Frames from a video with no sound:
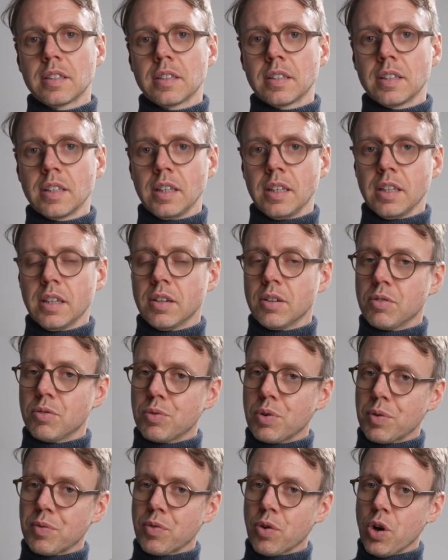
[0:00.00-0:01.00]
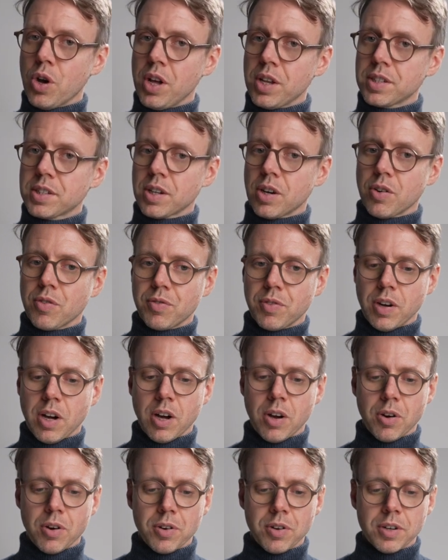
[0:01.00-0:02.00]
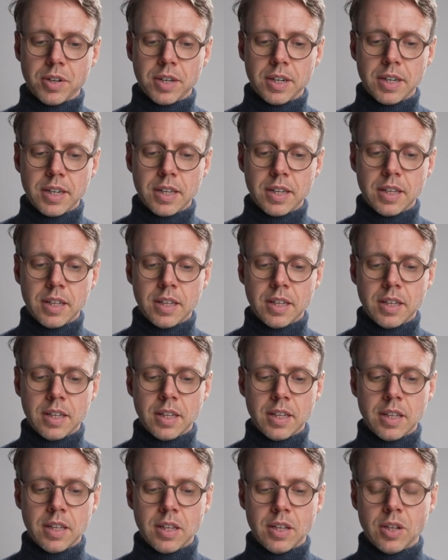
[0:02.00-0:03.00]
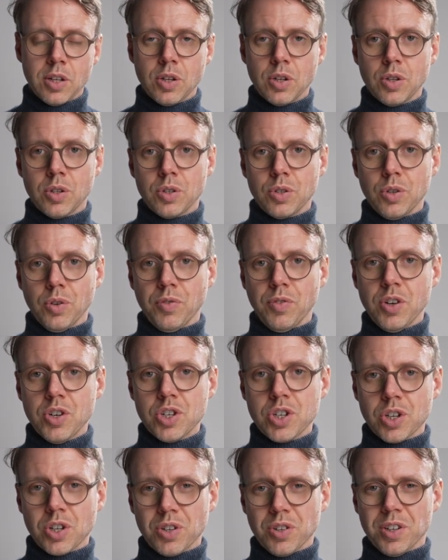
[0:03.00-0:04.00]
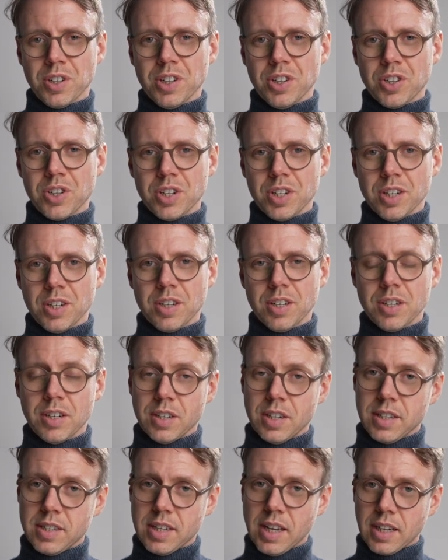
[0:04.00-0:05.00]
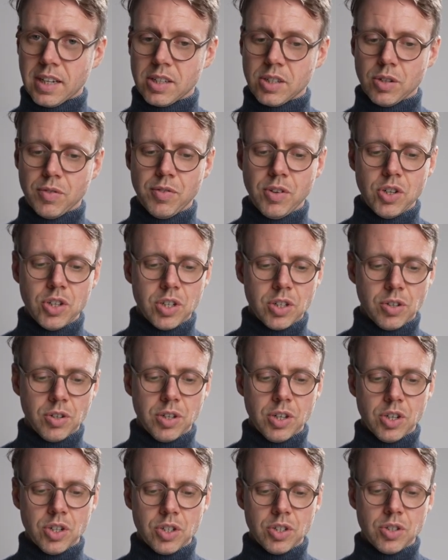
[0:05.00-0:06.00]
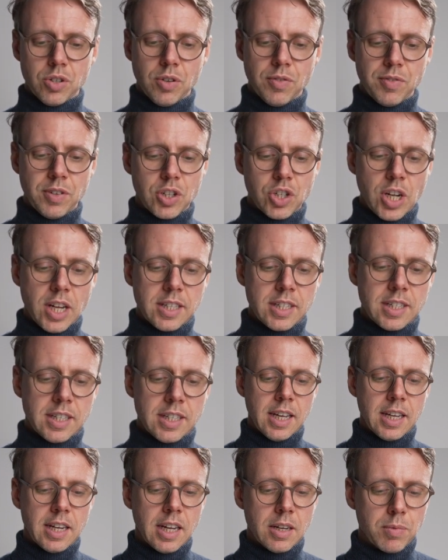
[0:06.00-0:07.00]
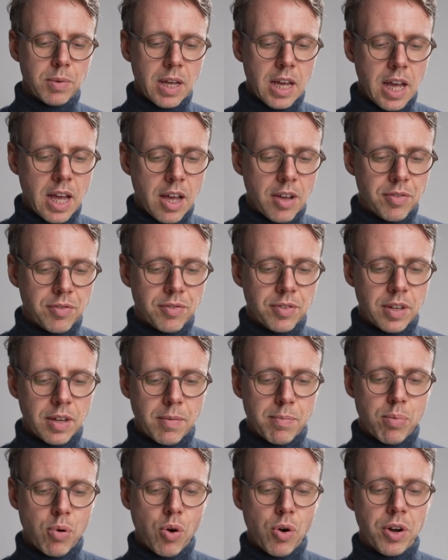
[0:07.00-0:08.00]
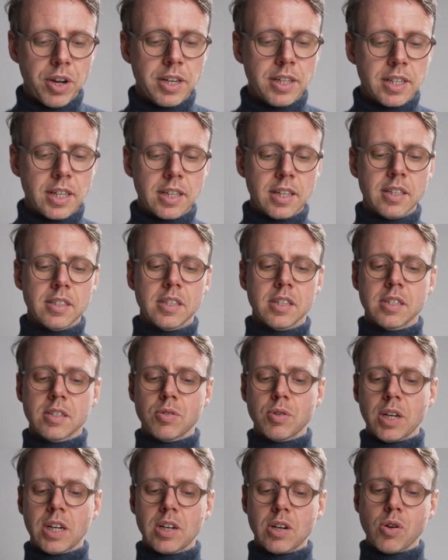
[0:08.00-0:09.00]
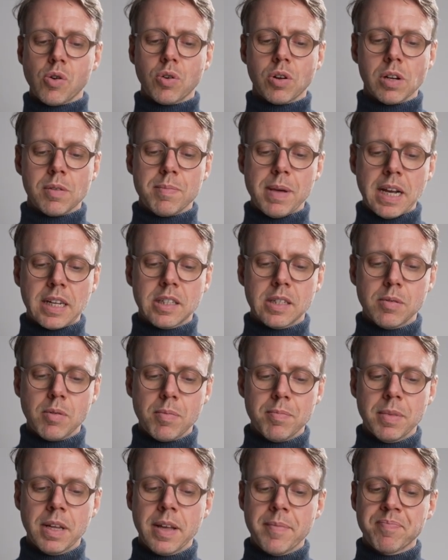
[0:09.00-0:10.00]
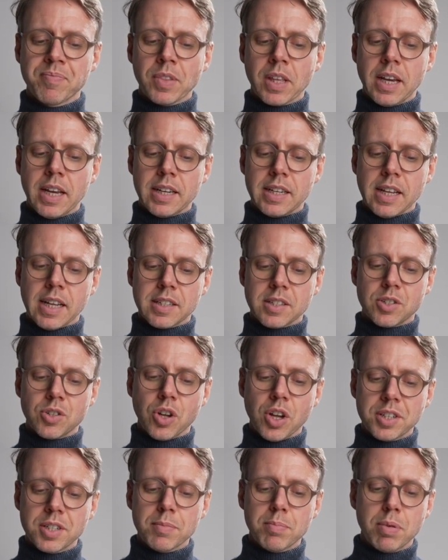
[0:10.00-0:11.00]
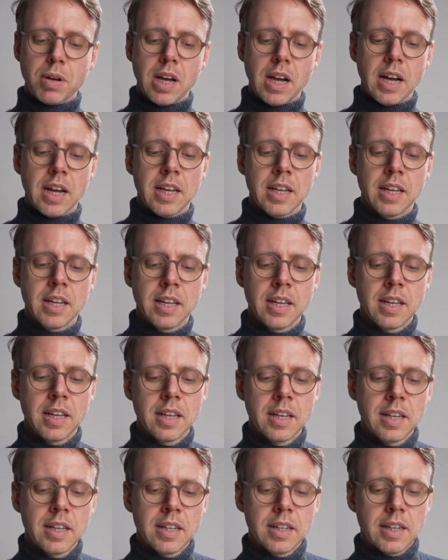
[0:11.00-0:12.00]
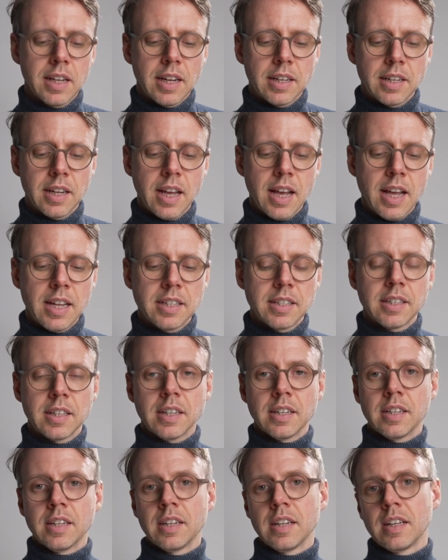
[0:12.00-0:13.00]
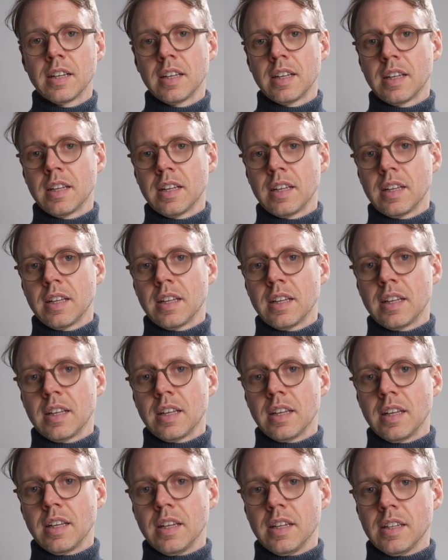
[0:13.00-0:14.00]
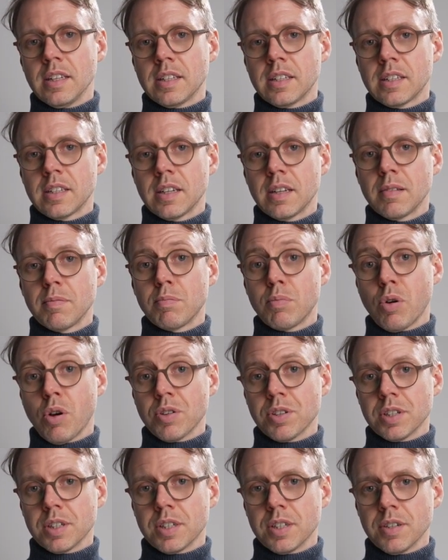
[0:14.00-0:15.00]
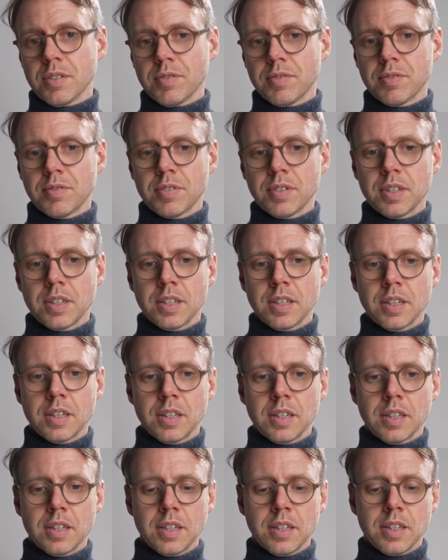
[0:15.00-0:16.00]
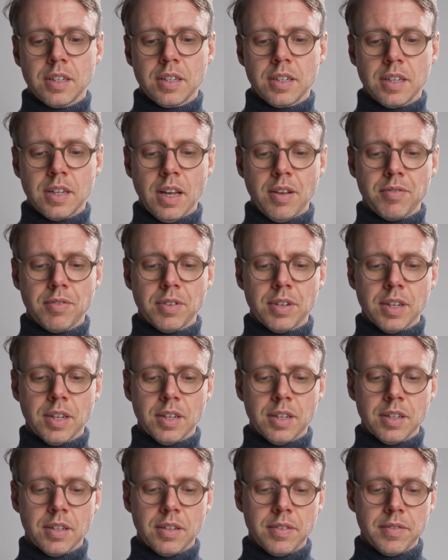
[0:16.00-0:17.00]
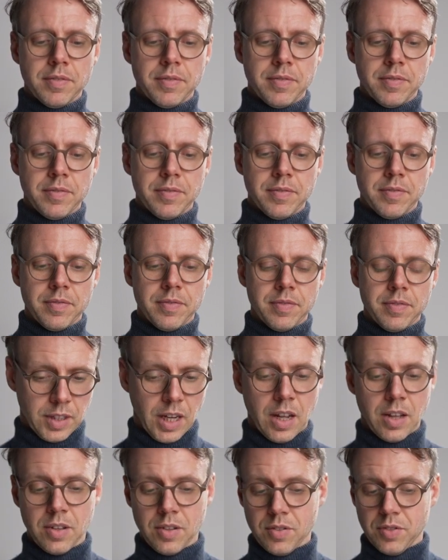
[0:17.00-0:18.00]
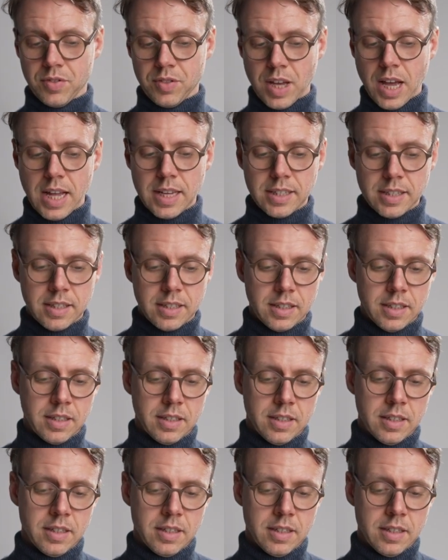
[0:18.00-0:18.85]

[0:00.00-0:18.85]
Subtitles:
the reverse of our sufficient condition, the second sufficient condition. So if we just that we have a point that is a strict local maximum, it does not apply that the Hessian is positive definite. Thus,